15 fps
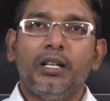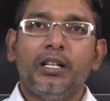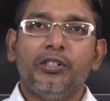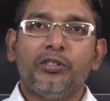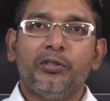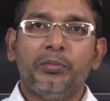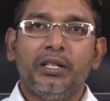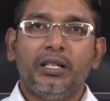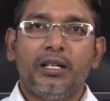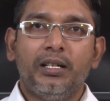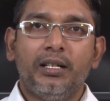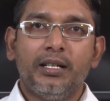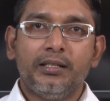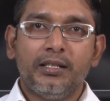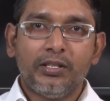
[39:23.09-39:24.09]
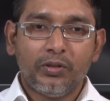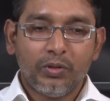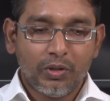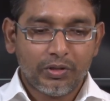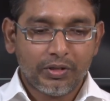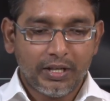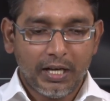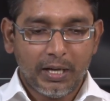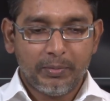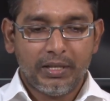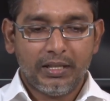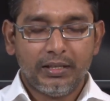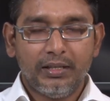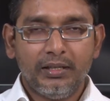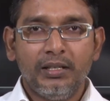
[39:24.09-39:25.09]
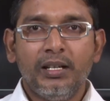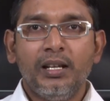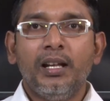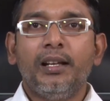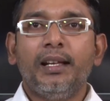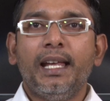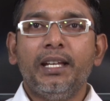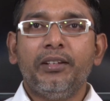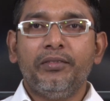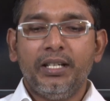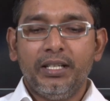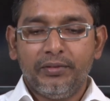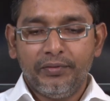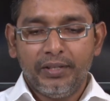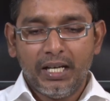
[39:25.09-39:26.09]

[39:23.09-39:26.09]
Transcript: that should be called as a Stokes diameter Likewise,